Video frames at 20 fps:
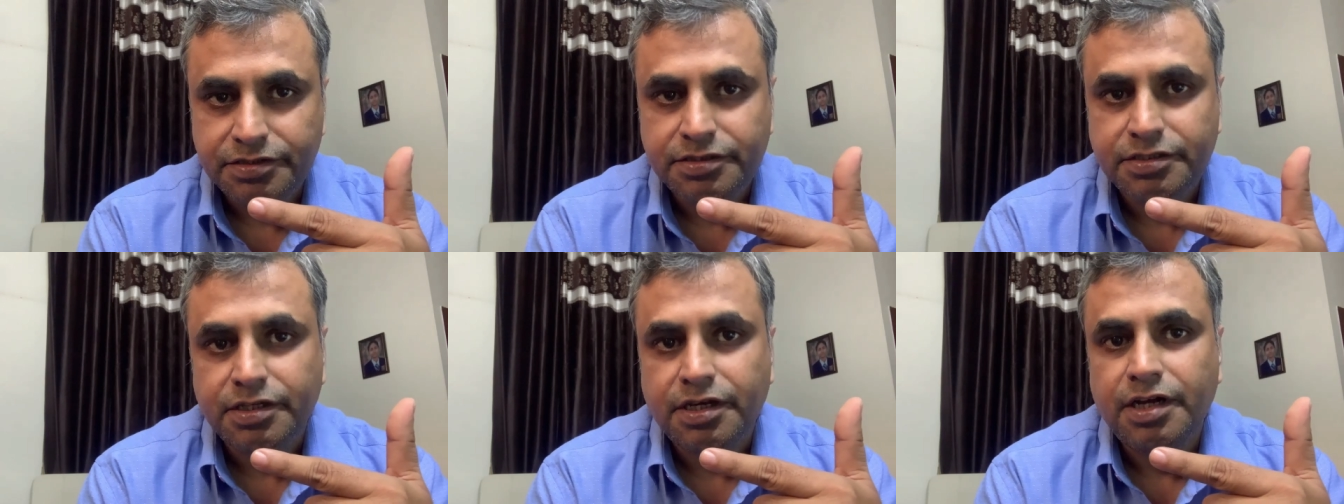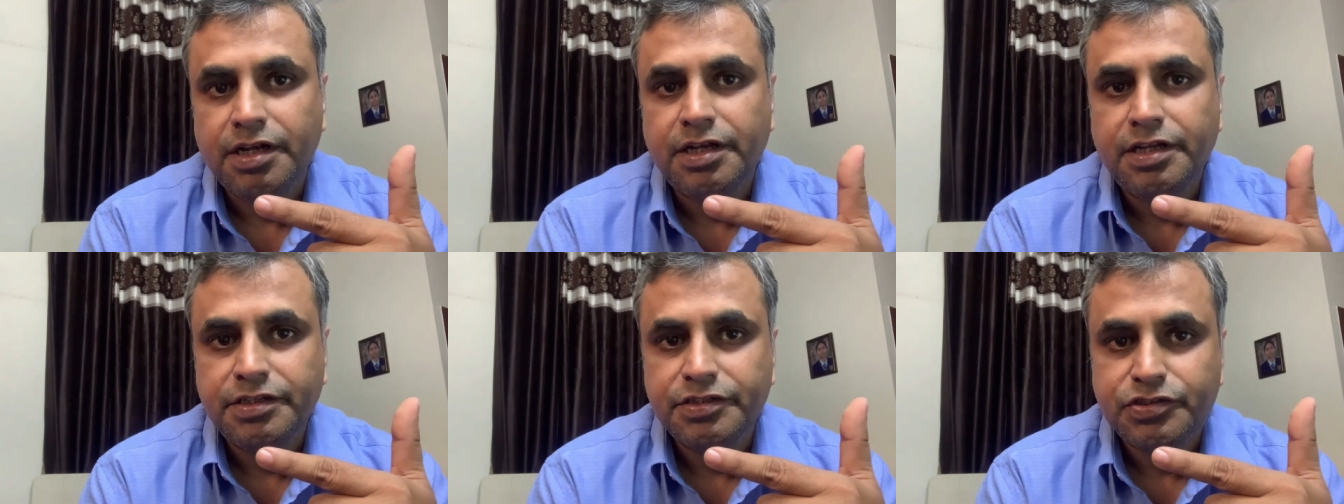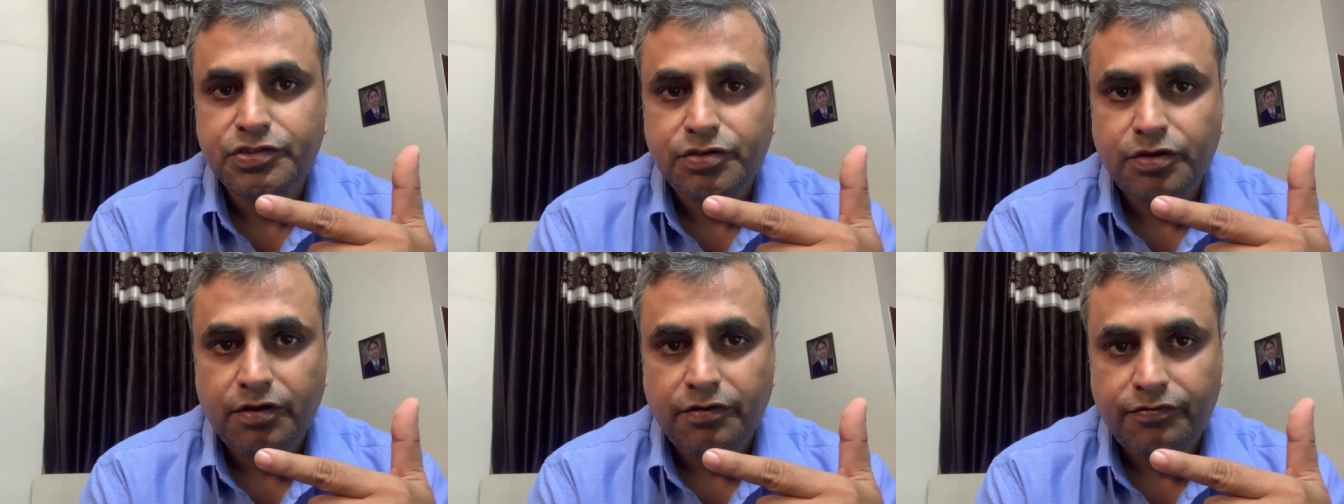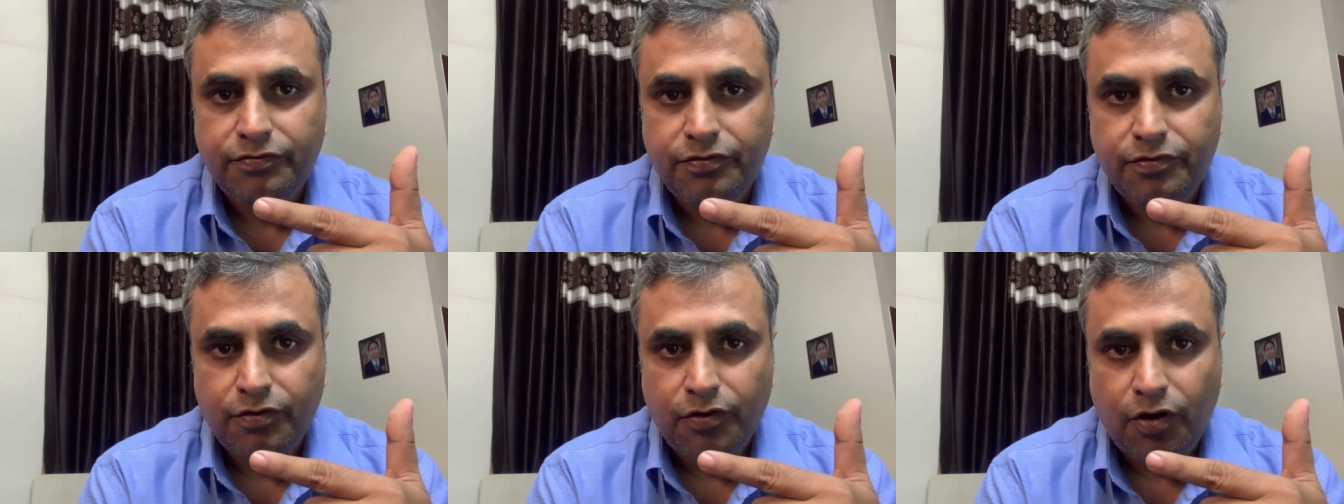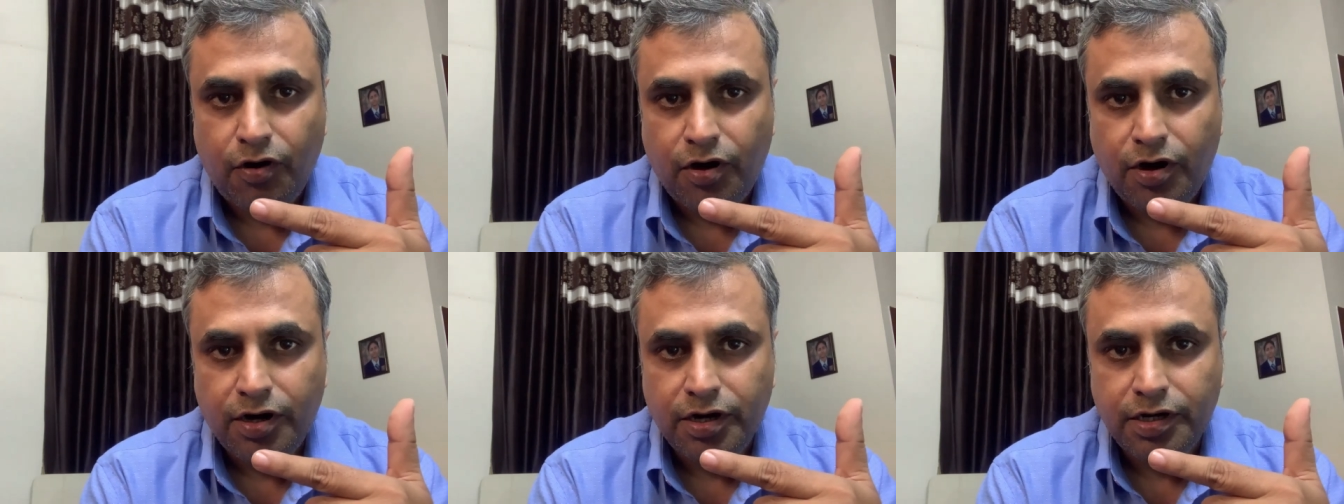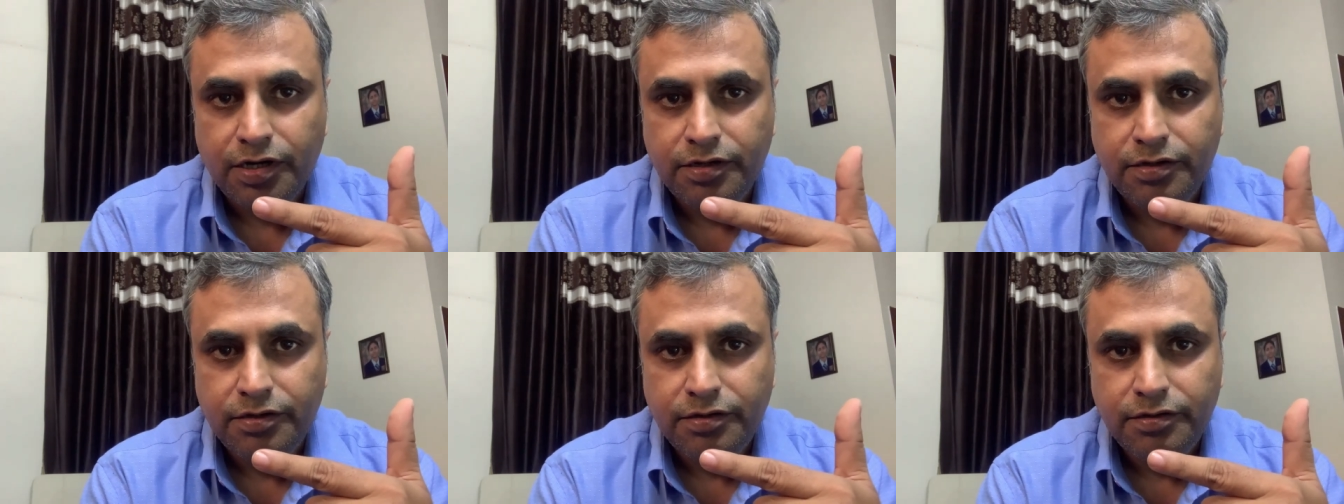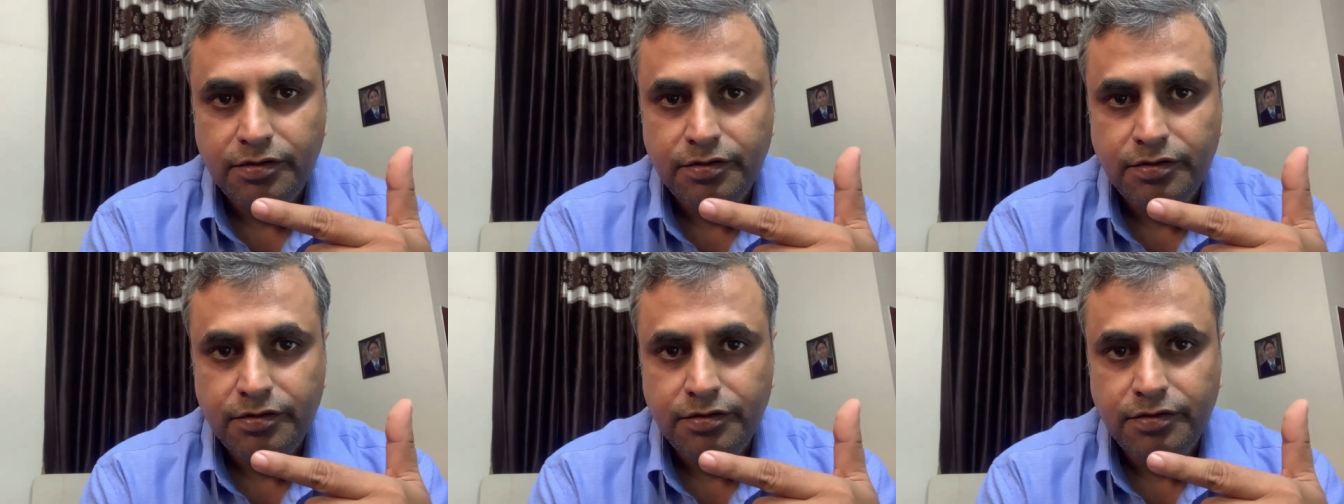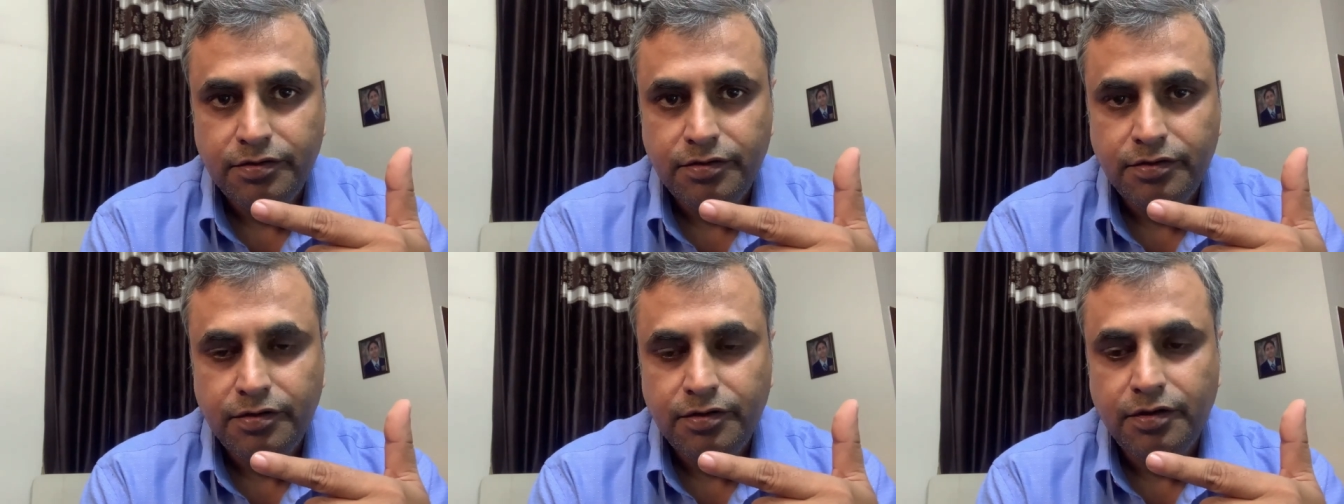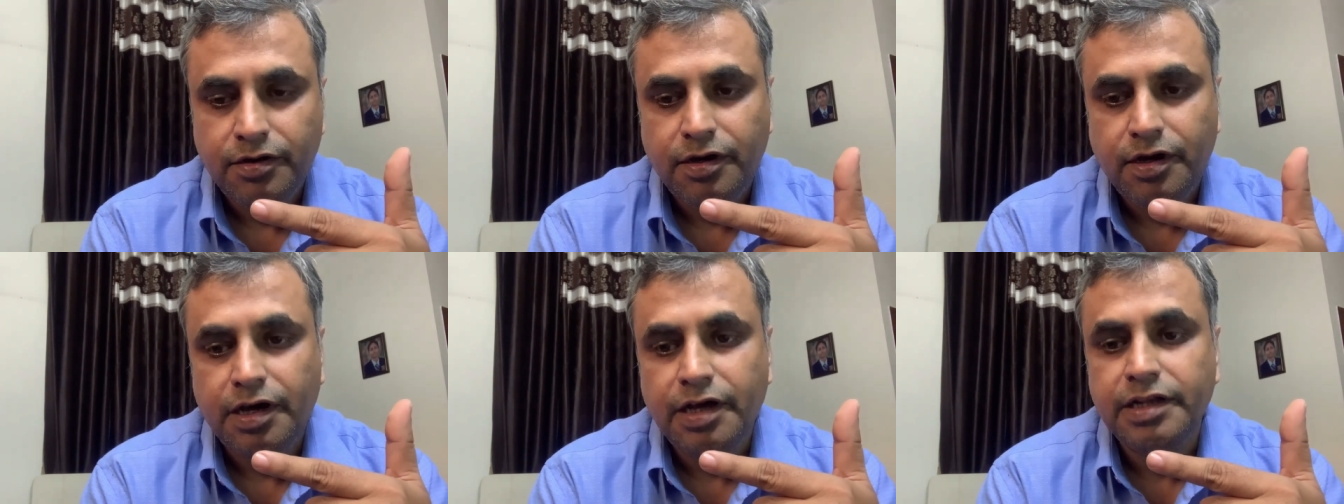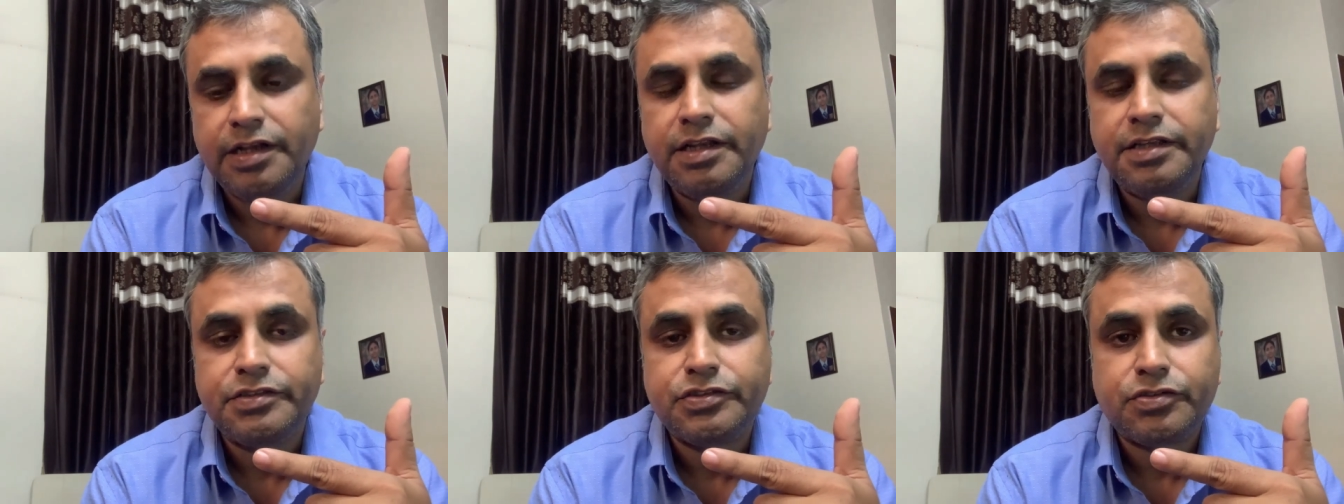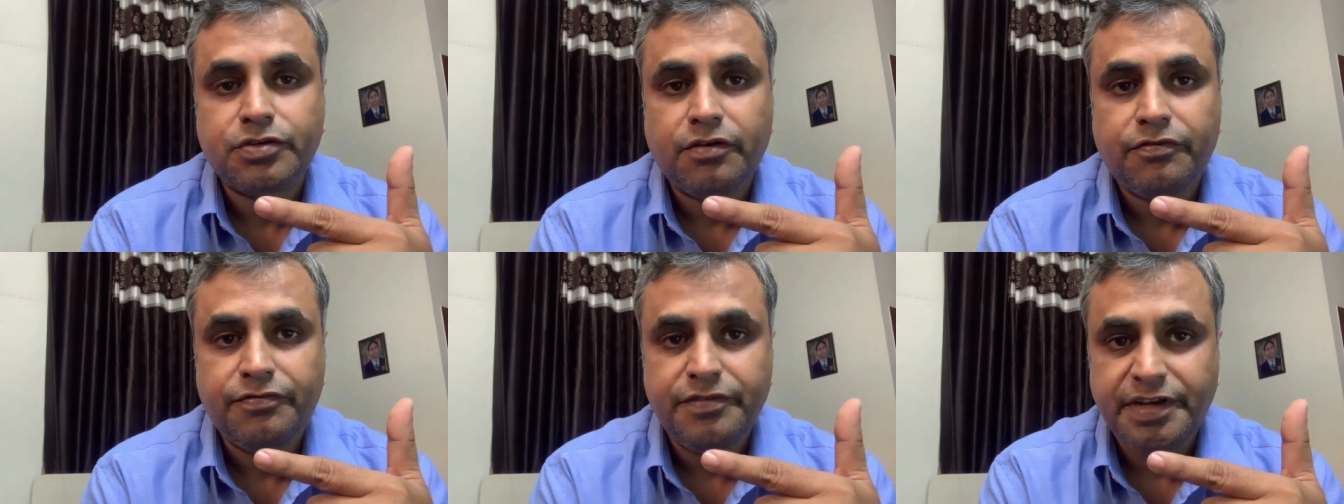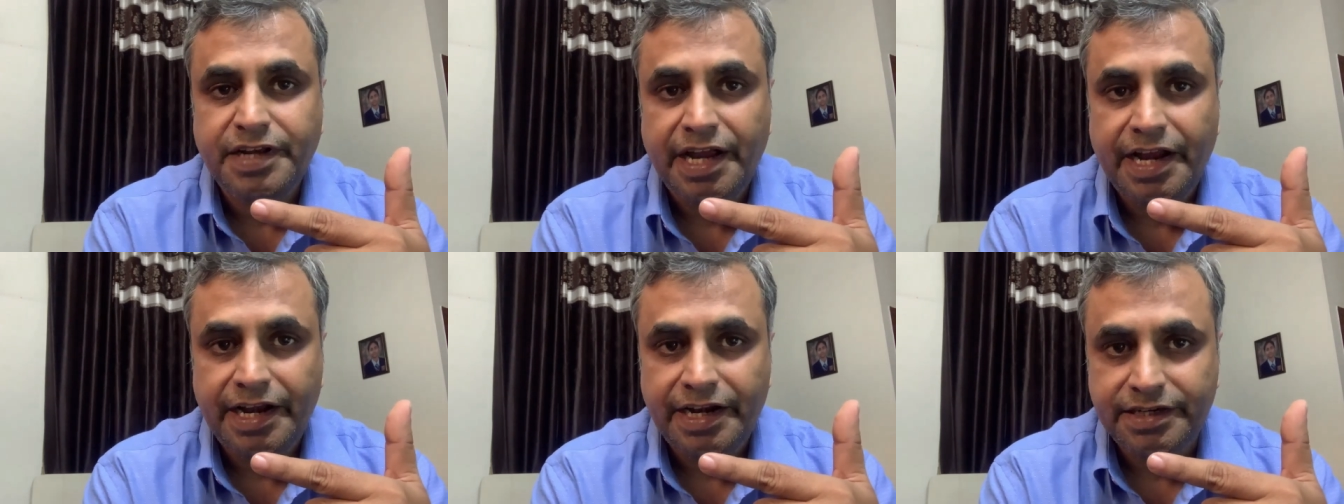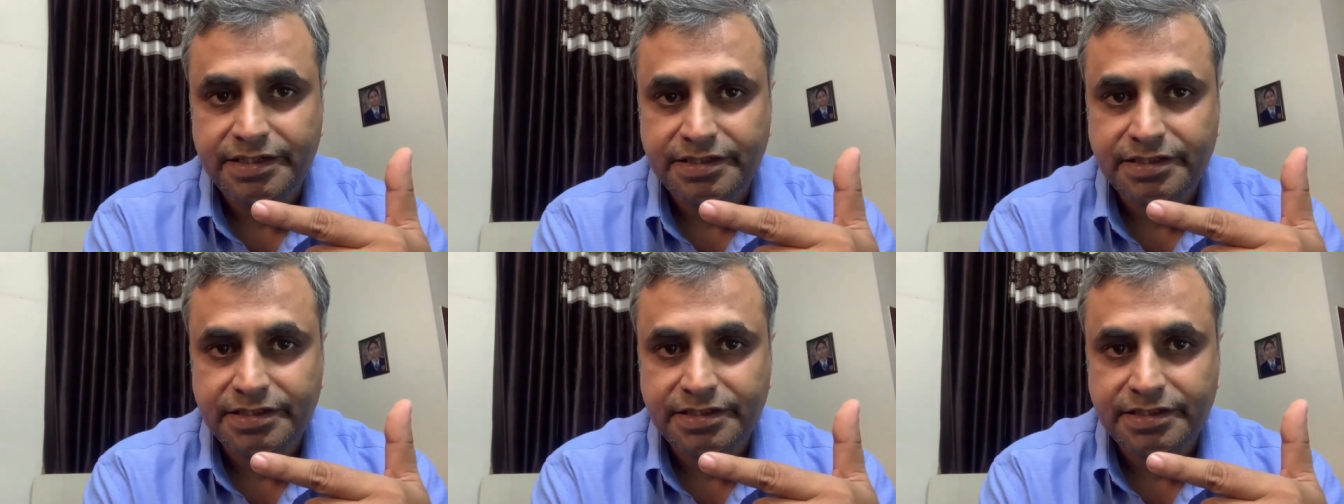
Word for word: a list of long, a list of dates.